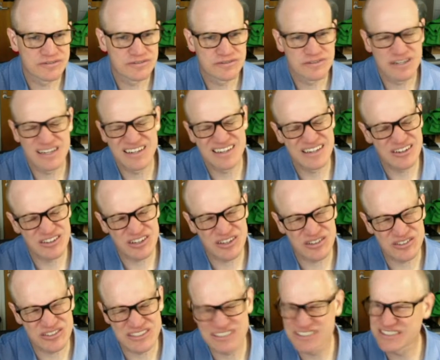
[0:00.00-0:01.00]
Hair
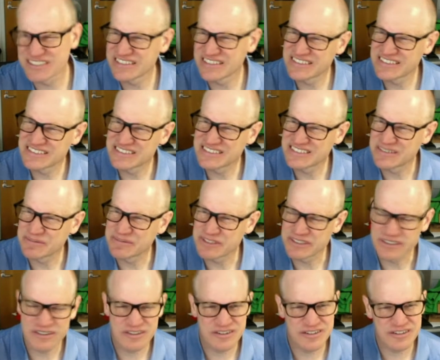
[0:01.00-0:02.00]
color isn't something,
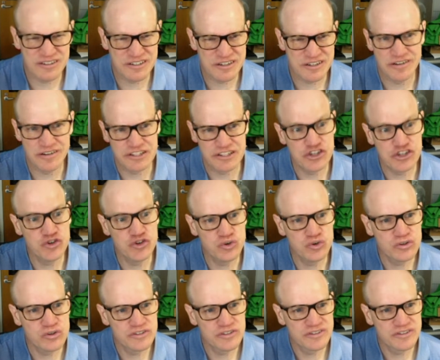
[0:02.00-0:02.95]
like hue.